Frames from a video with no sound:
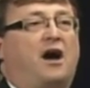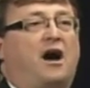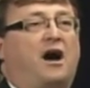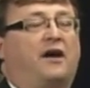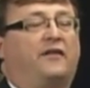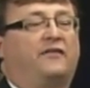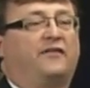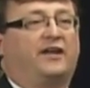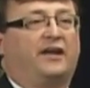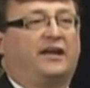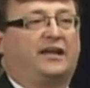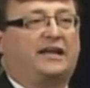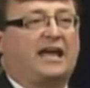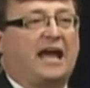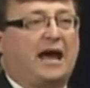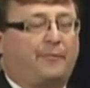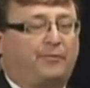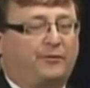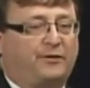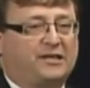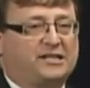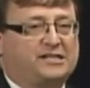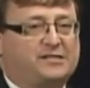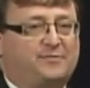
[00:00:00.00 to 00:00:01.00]
on the
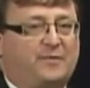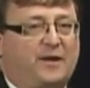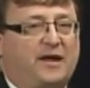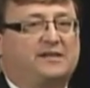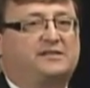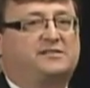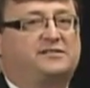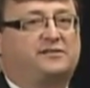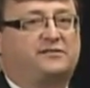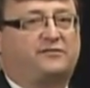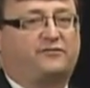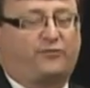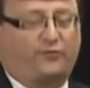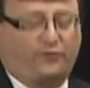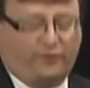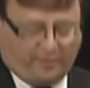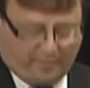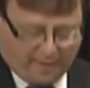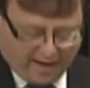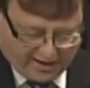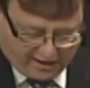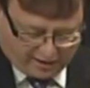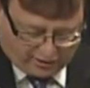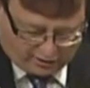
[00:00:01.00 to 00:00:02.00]
capital expense through the
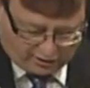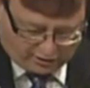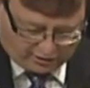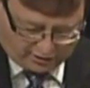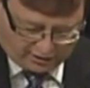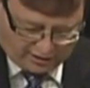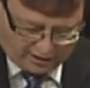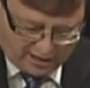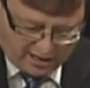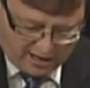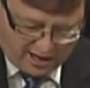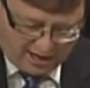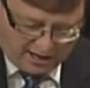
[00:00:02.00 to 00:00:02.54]
medical